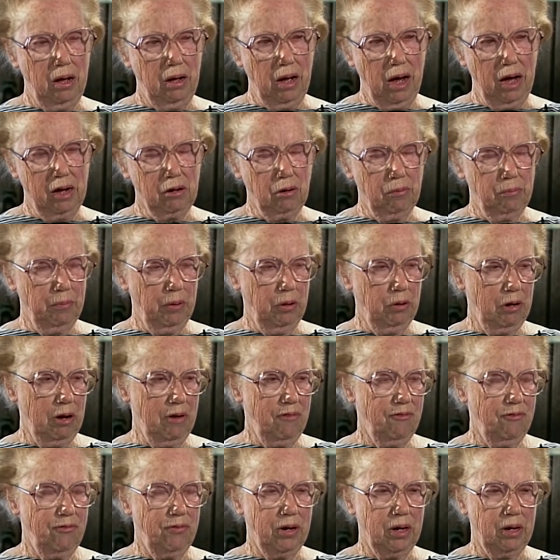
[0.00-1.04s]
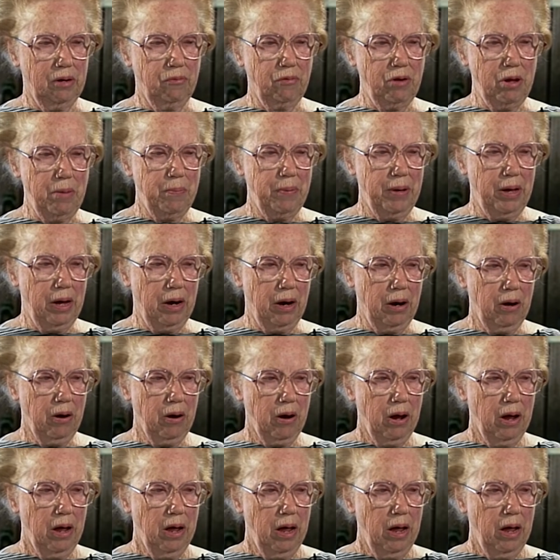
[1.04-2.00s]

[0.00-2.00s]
automotive repair,